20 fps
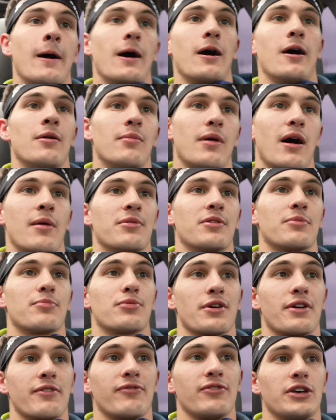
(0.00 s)
I'm gonna
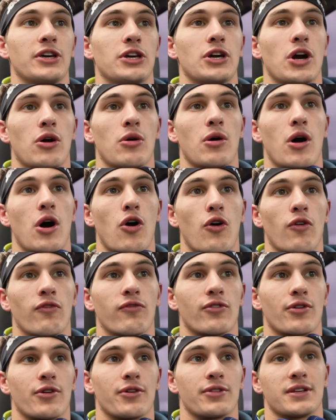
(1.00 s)
briefly go
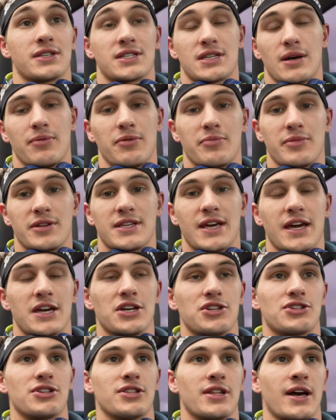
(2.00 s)
over the
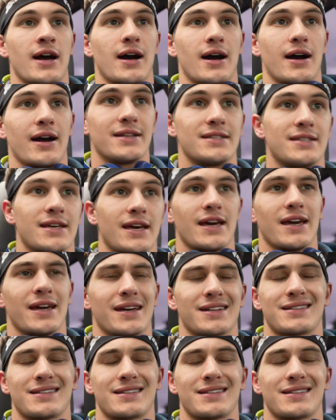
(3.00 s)
supplementation that I take.